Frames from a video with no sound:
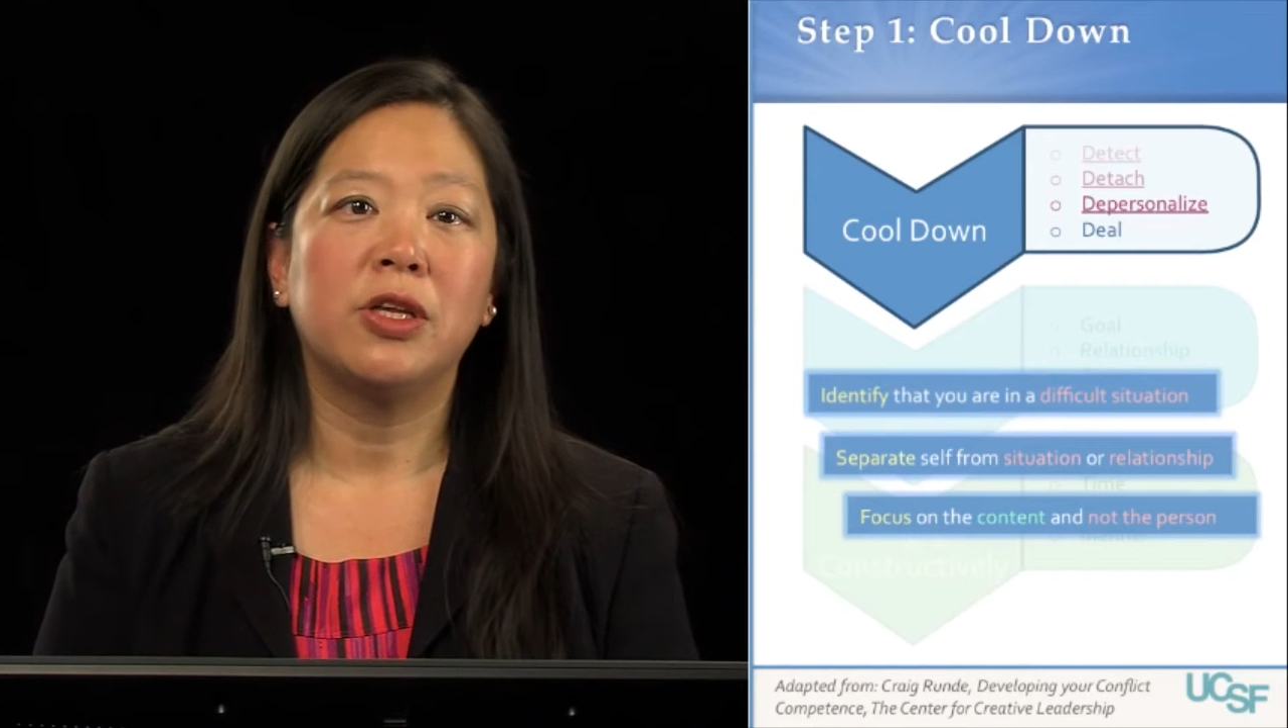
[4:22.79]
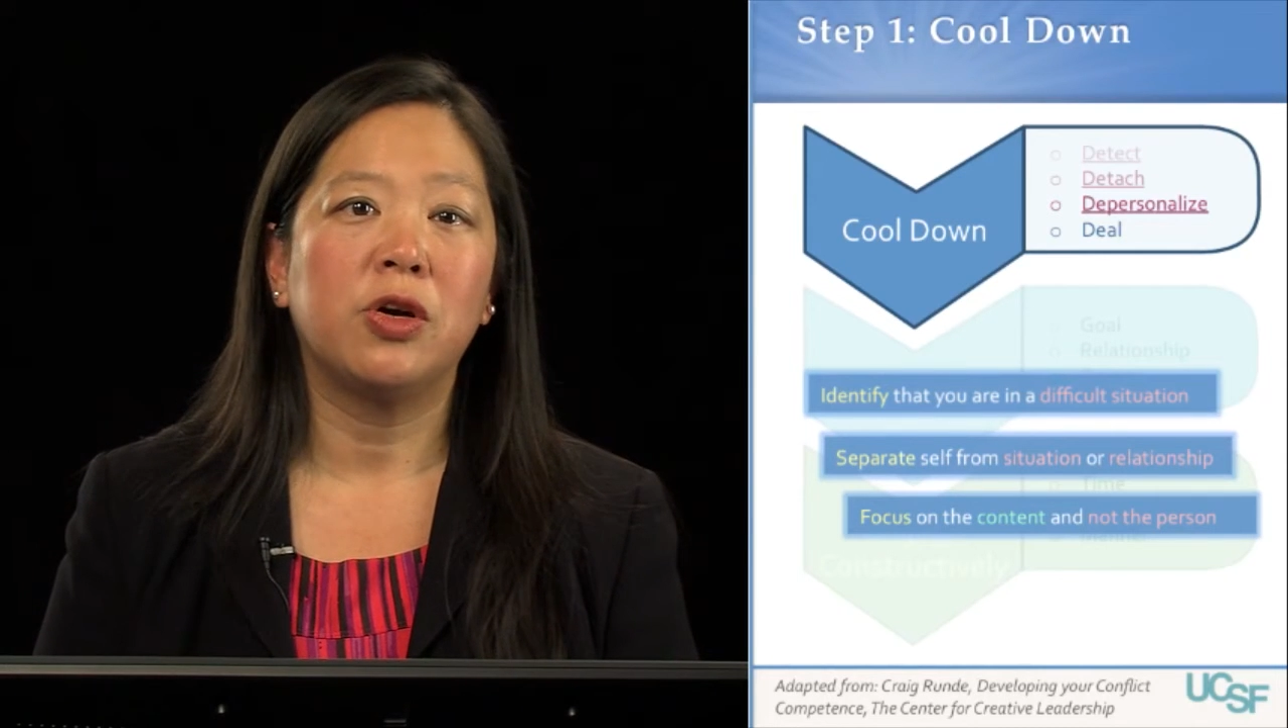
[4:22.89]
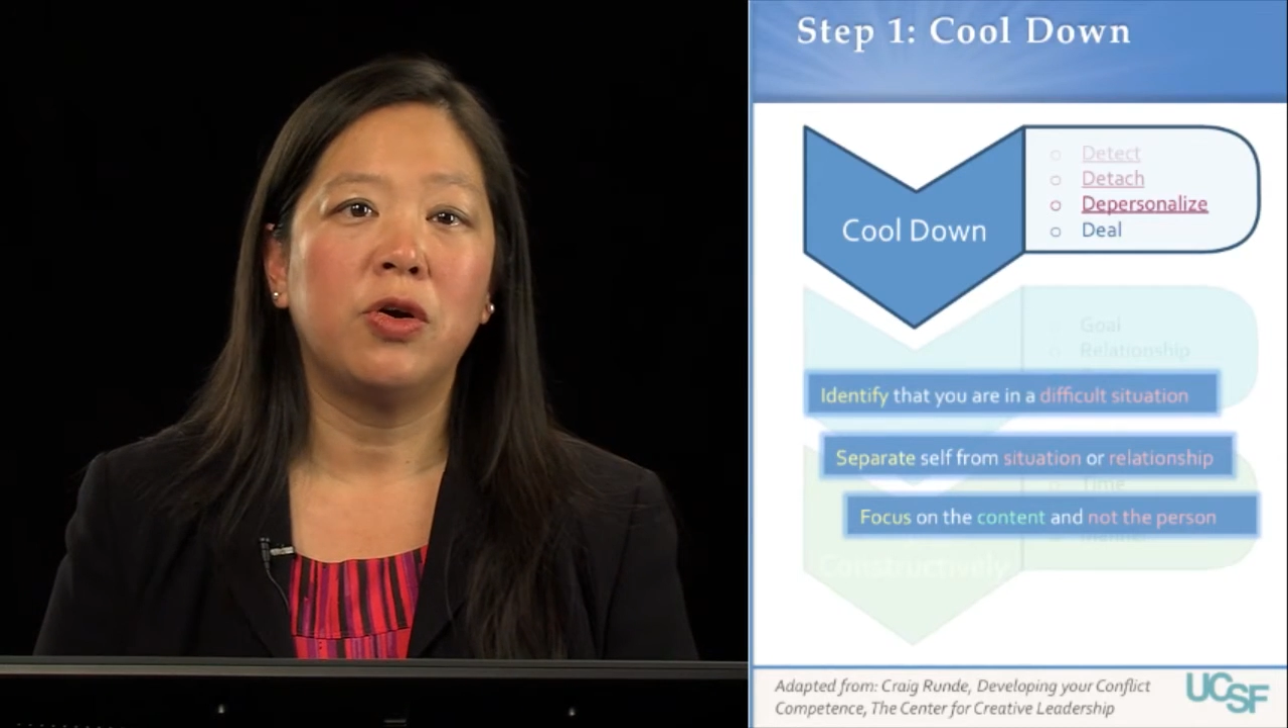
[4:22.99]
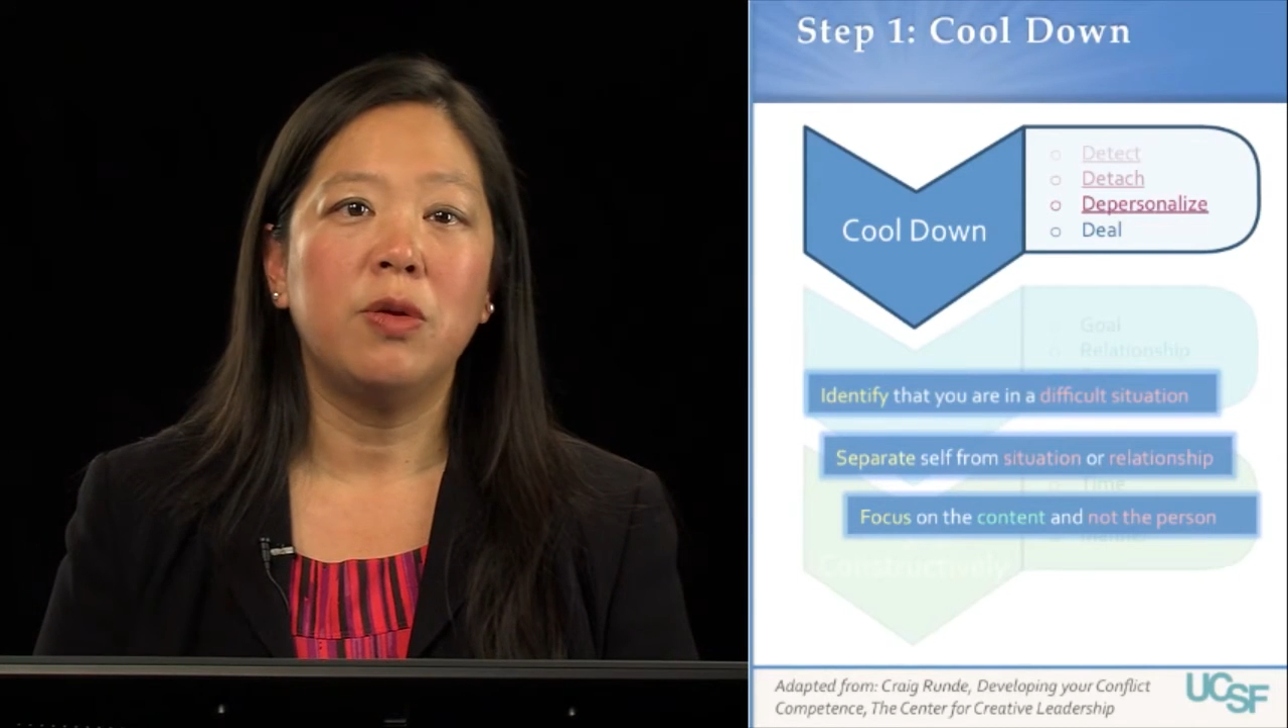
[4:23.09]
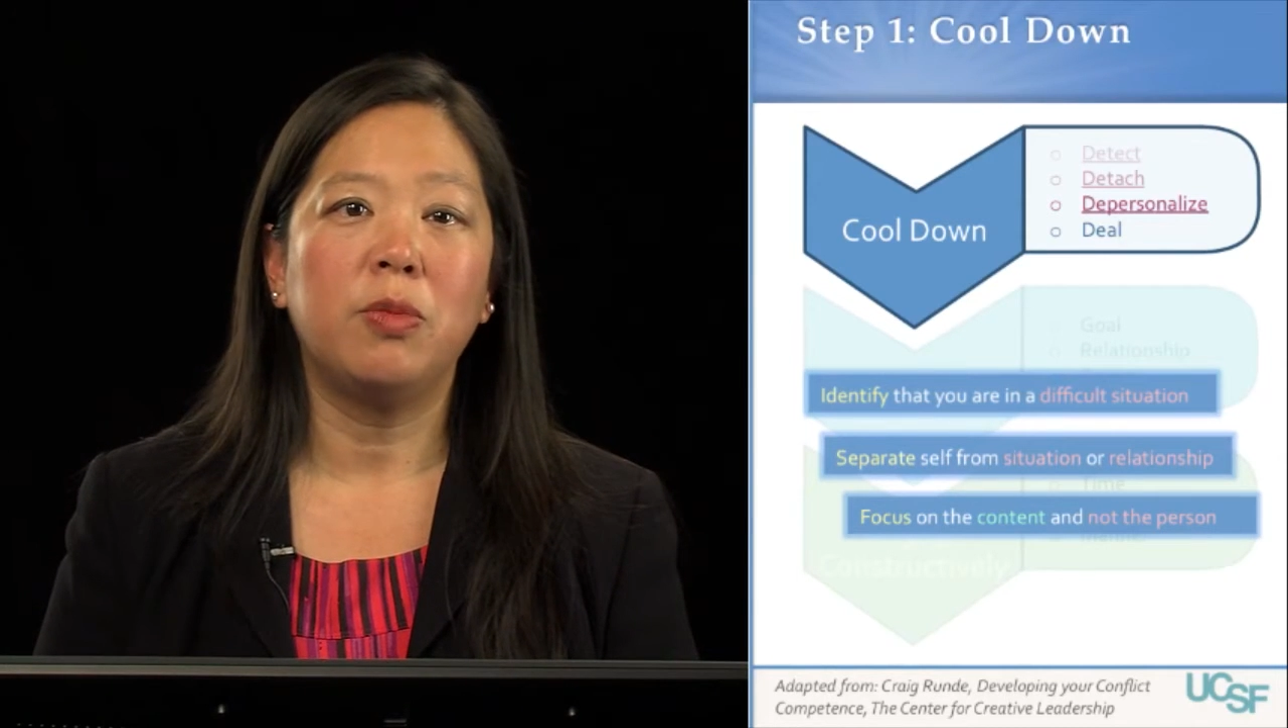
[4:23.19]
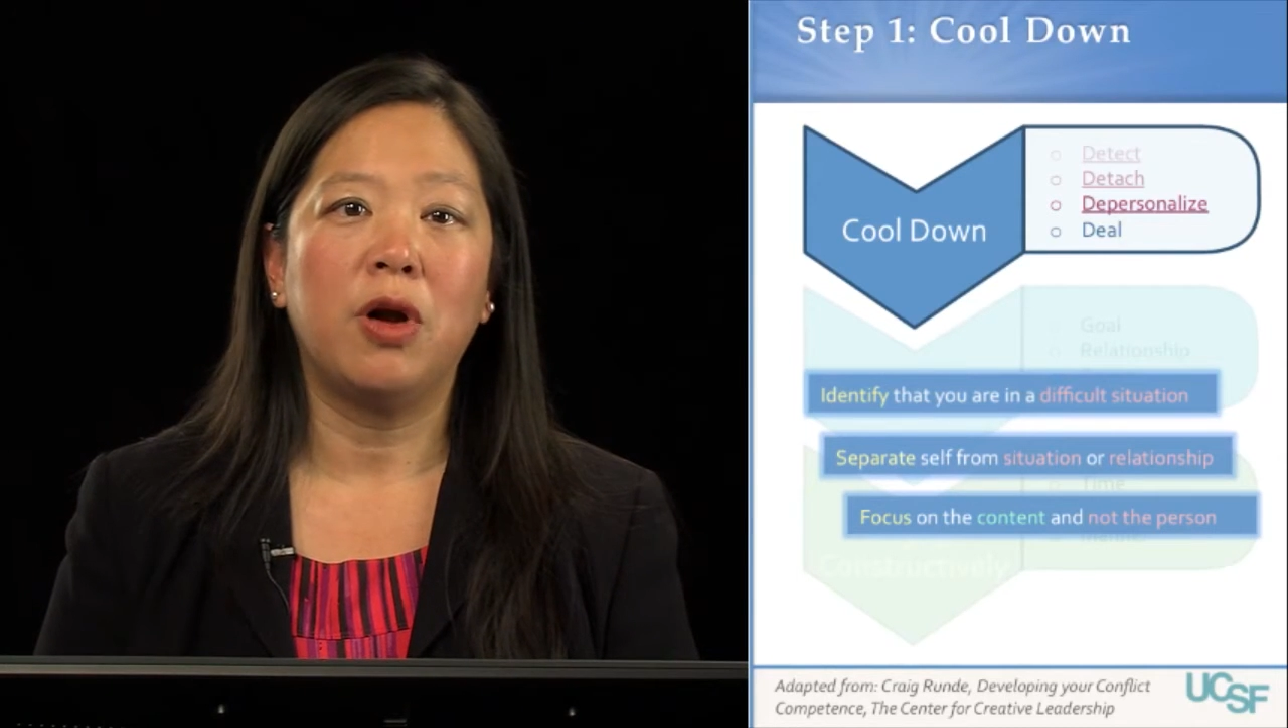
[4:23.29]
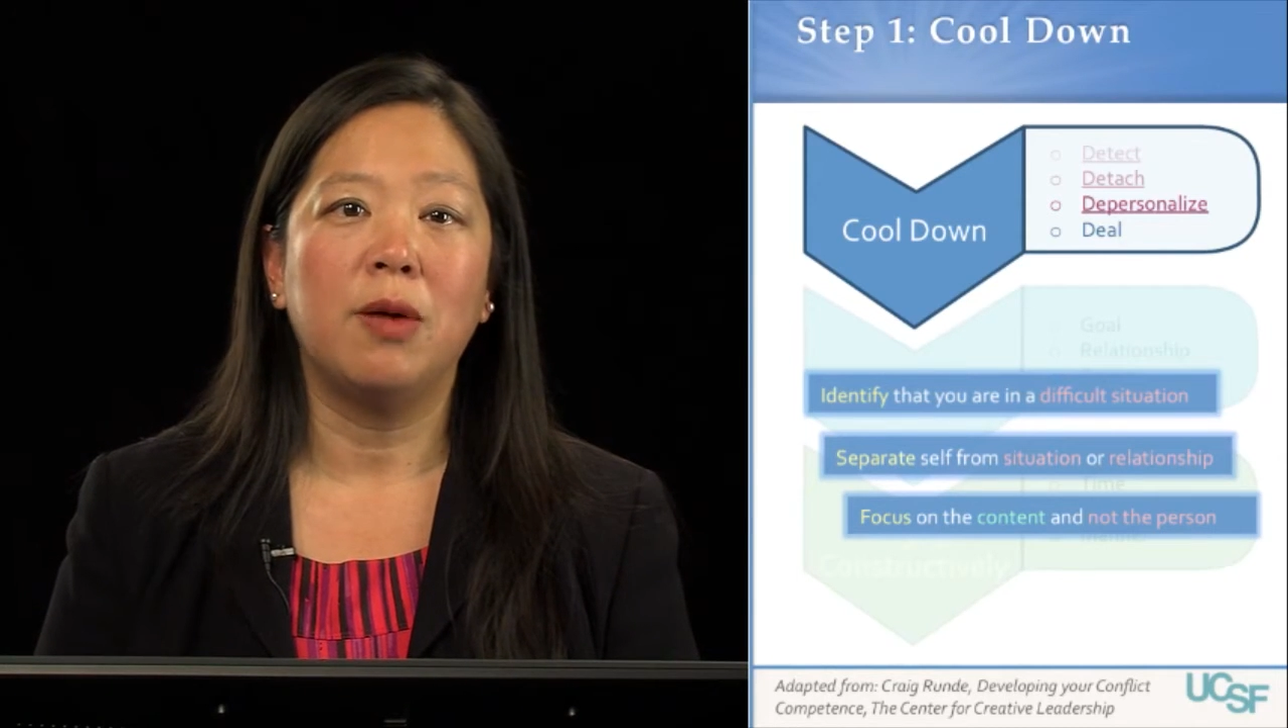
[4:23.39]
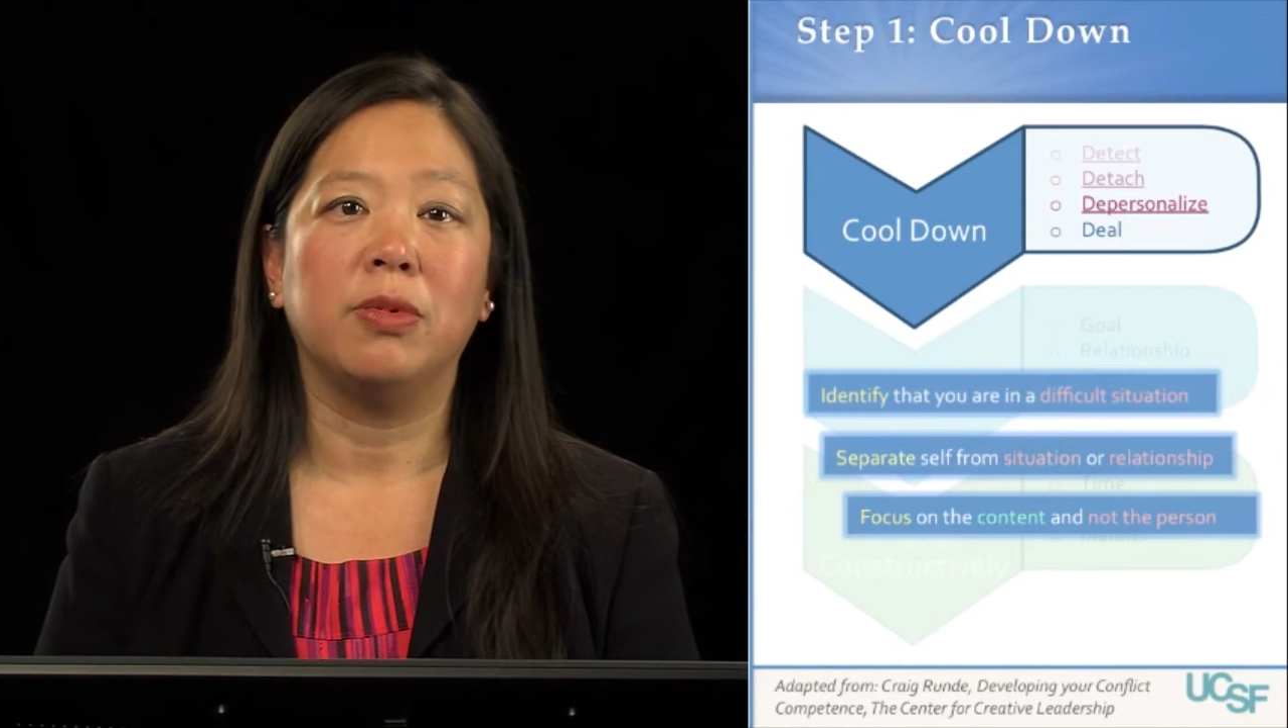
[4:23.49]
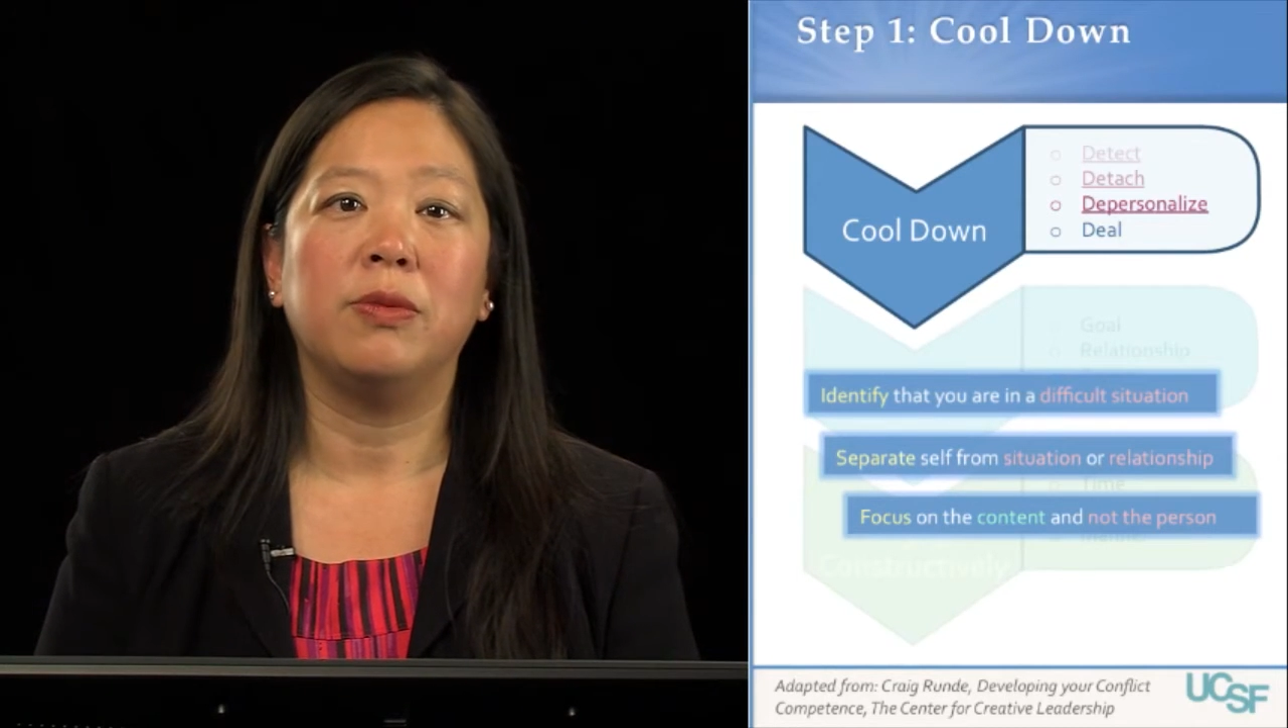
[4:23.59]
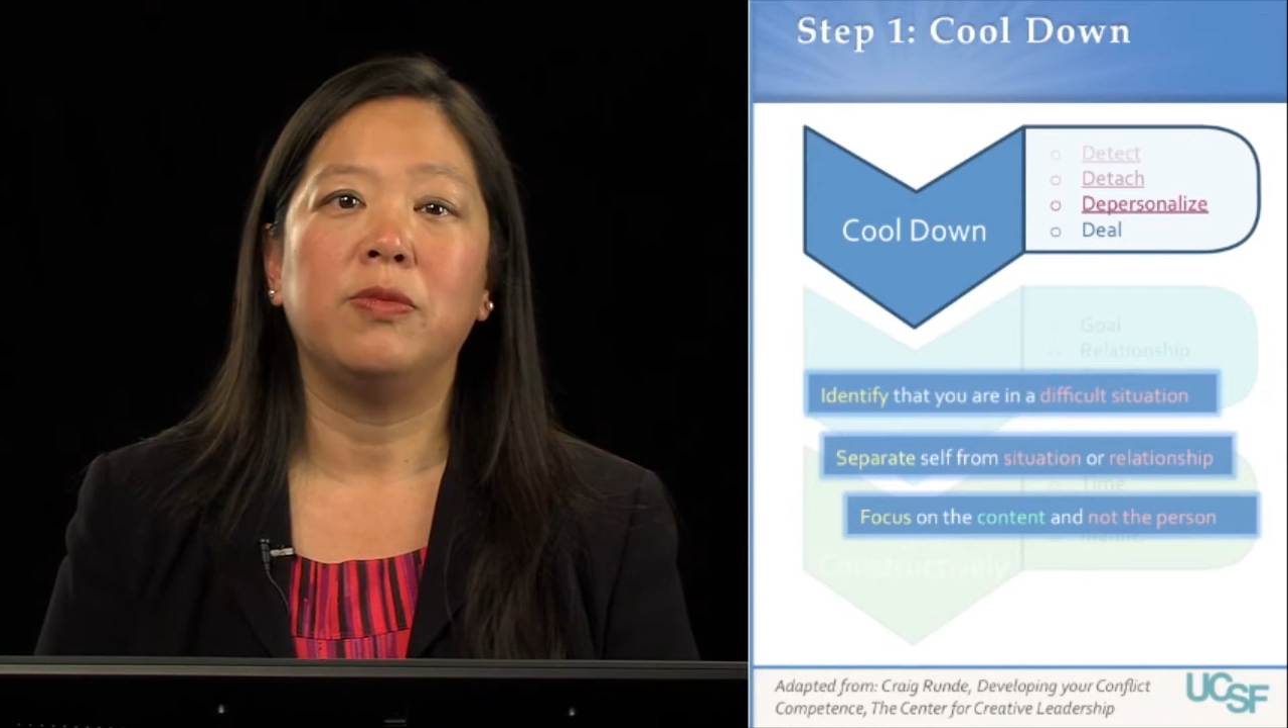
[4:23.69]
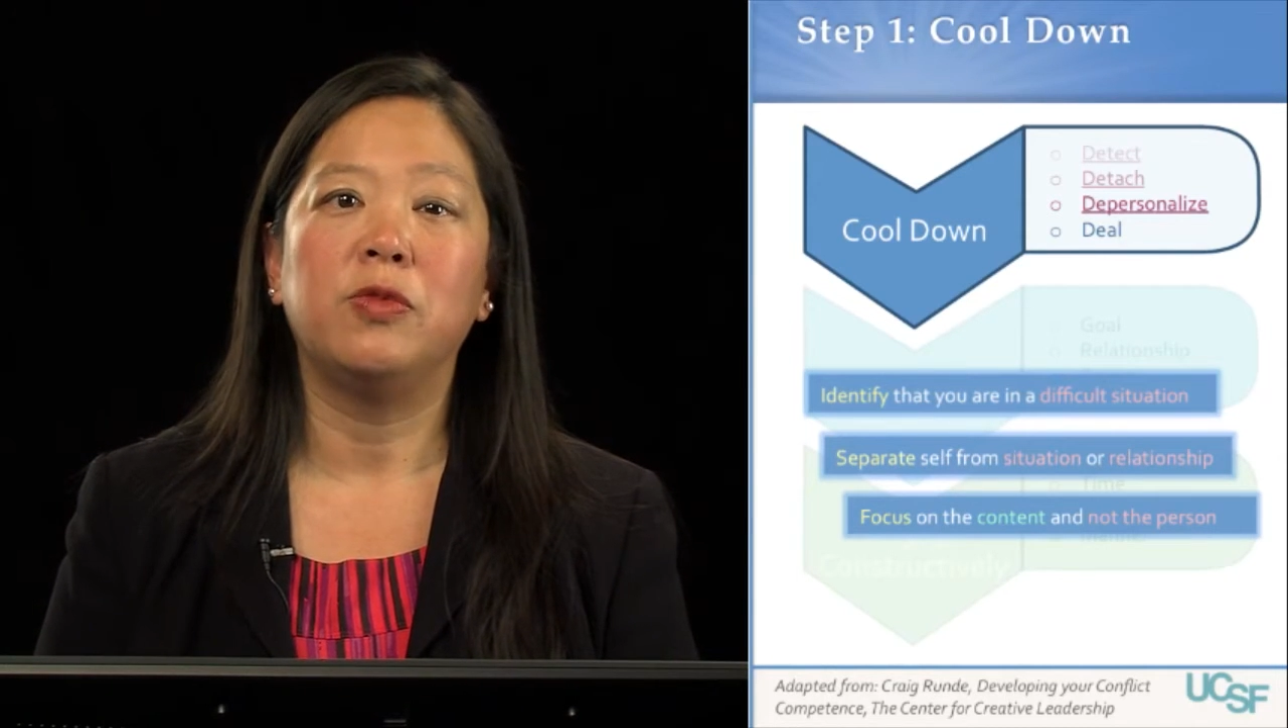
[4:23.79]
the current problem,